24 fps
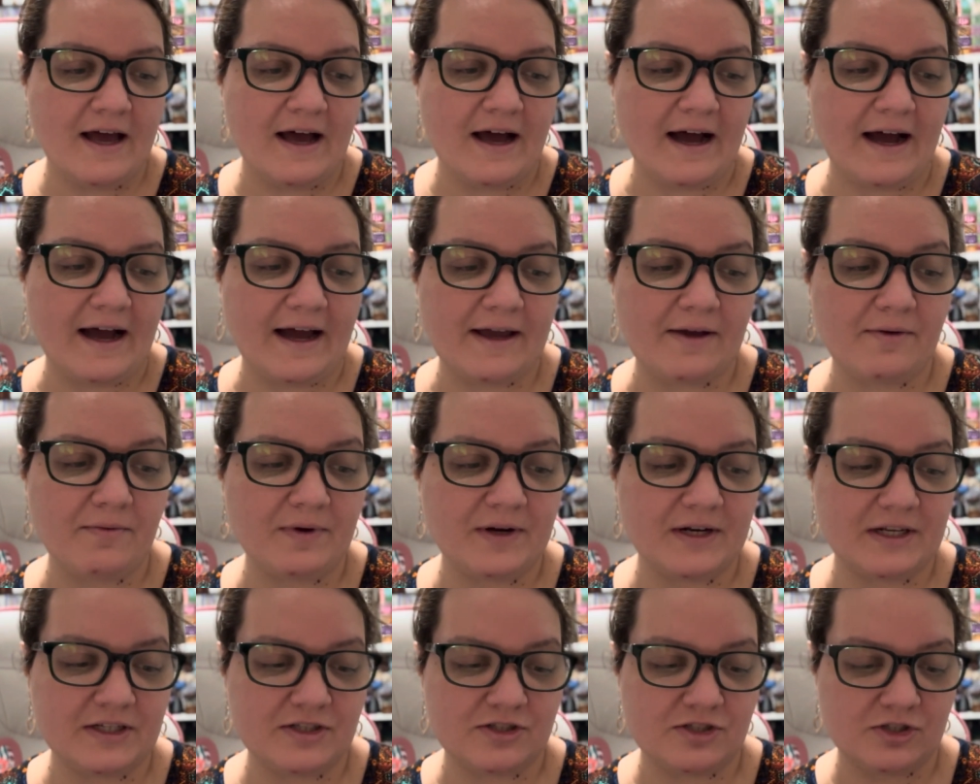I
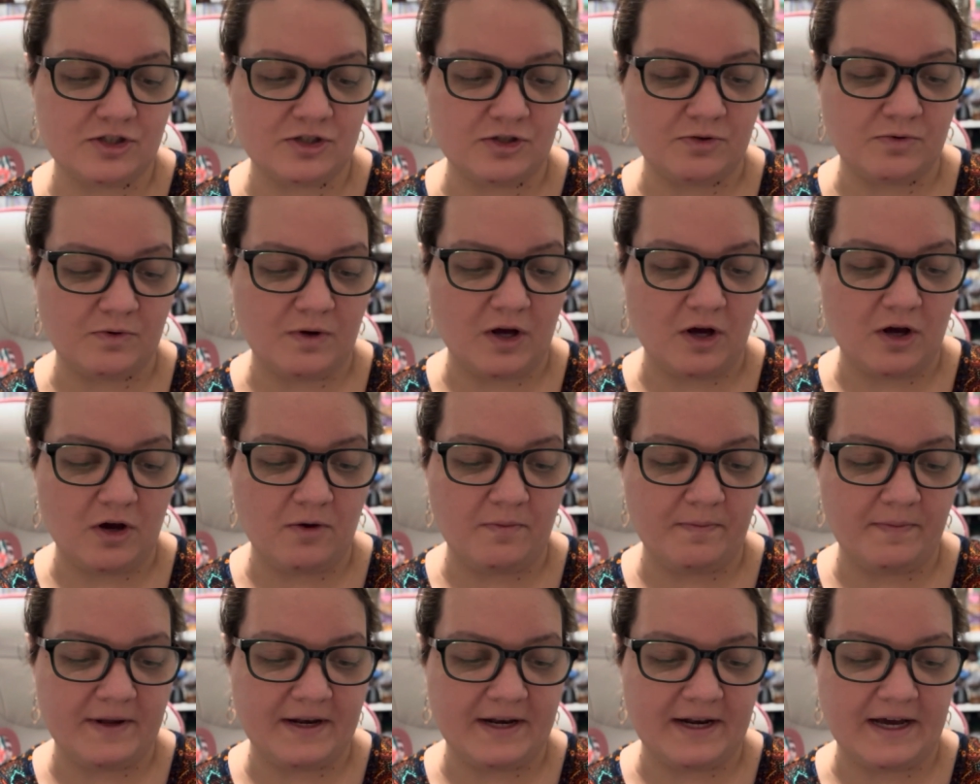wanted to
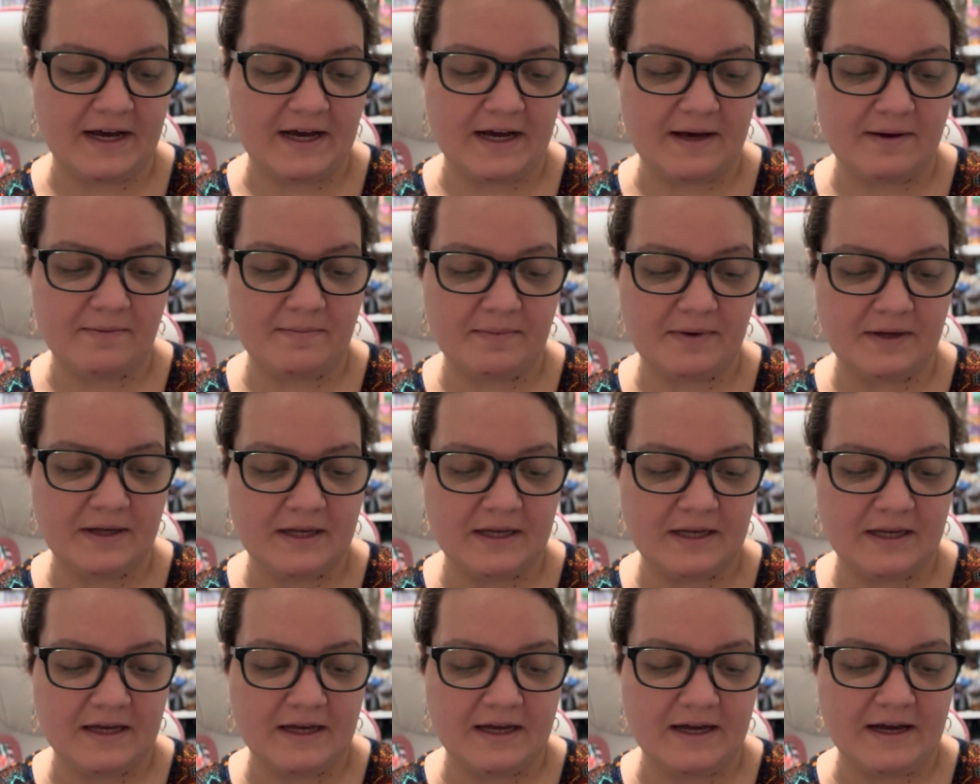open up
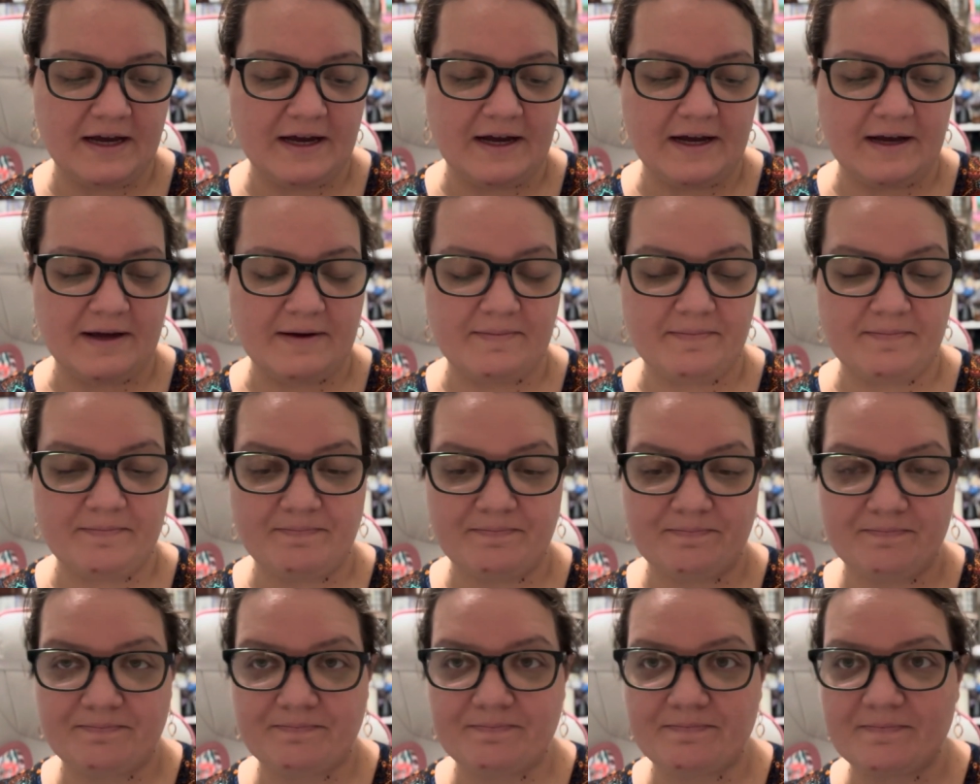
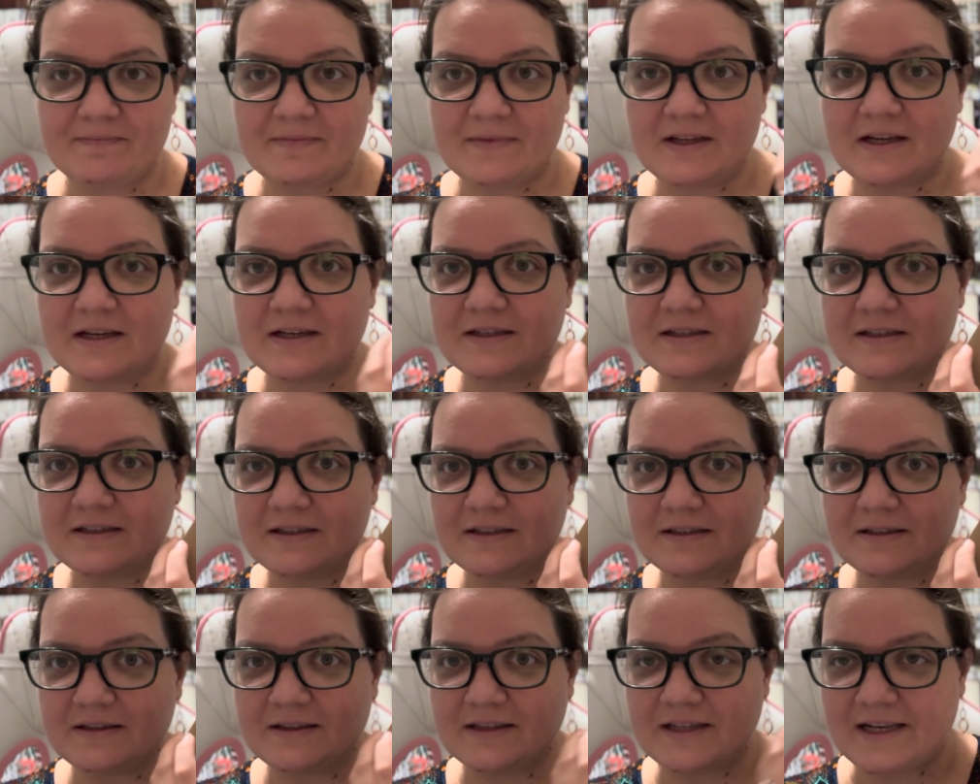
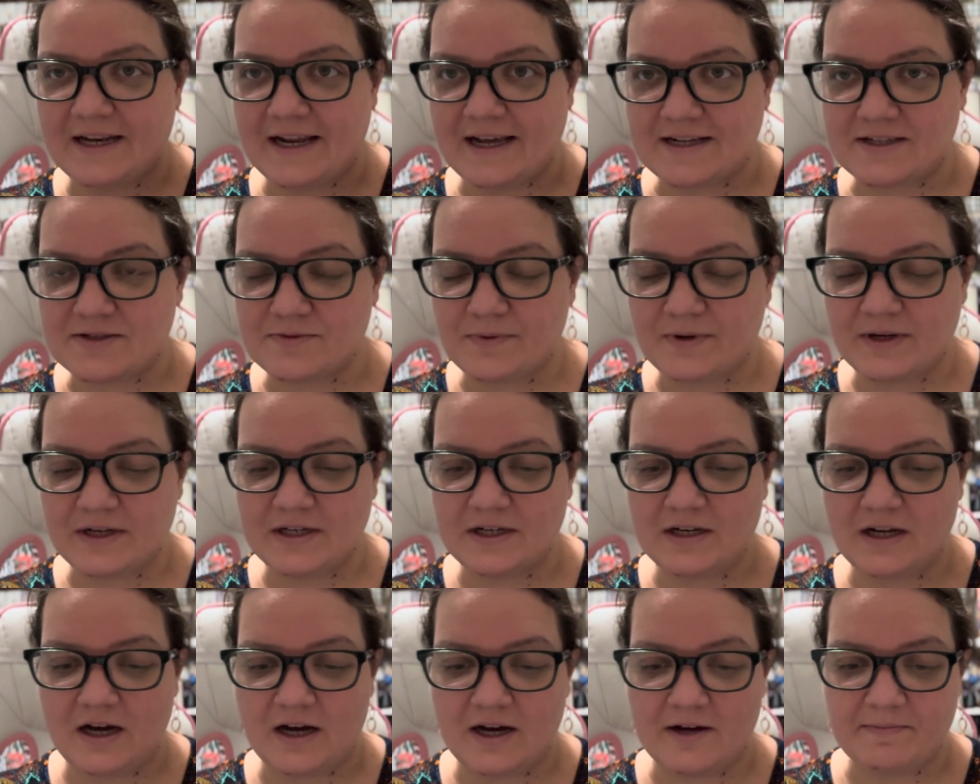the next
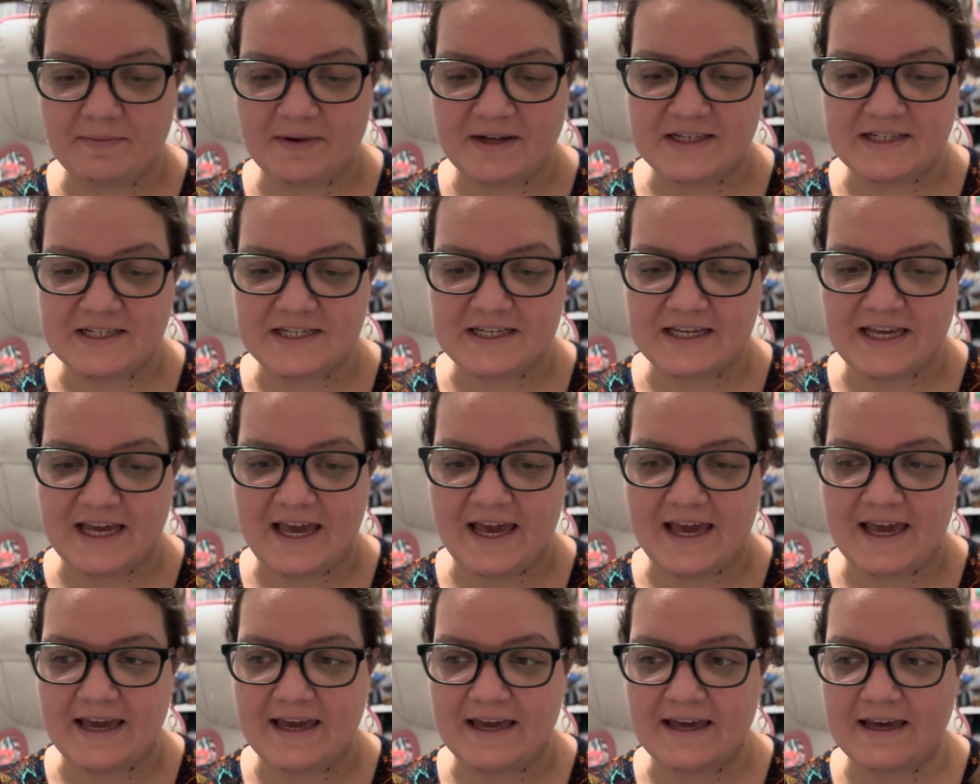one on my
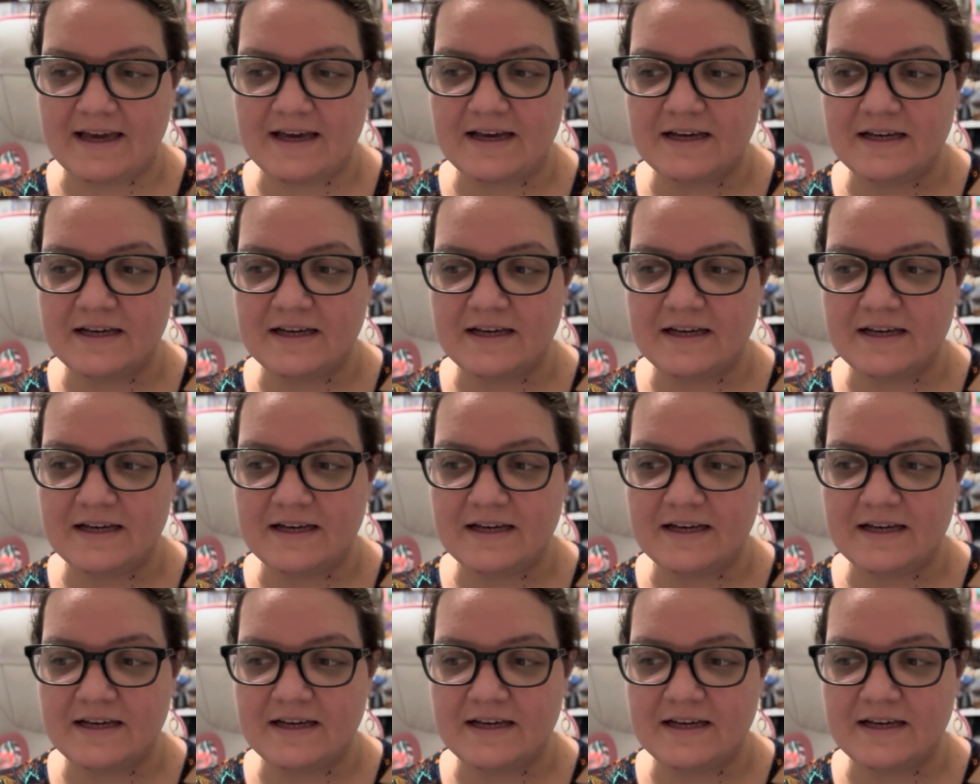DK